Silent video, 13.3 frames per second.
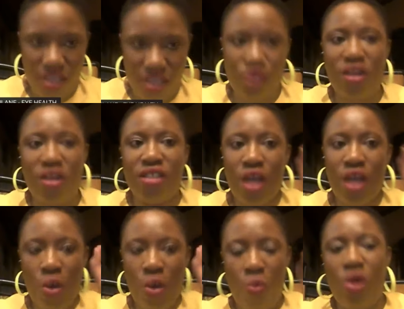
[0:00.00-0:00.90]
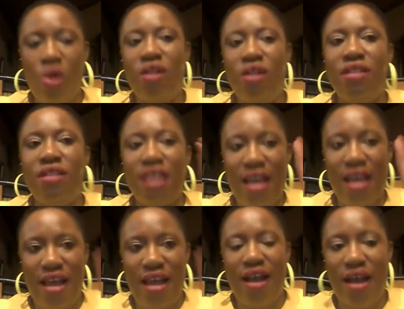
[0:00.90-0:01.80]
This one is World
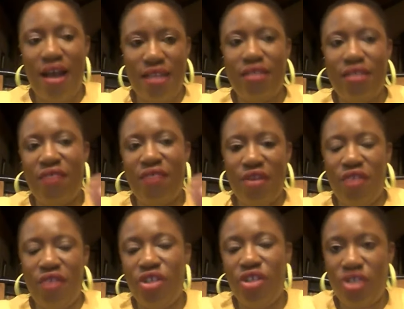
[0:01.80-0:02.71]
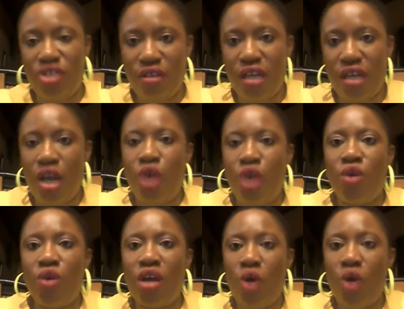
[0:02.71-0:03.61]
Heart Federation. You can
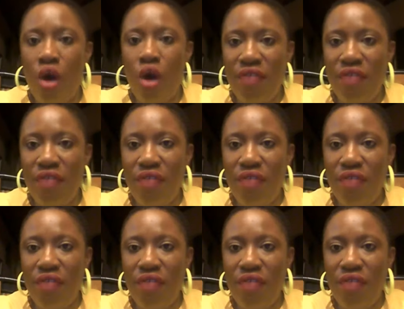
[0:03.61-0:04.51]
go on this website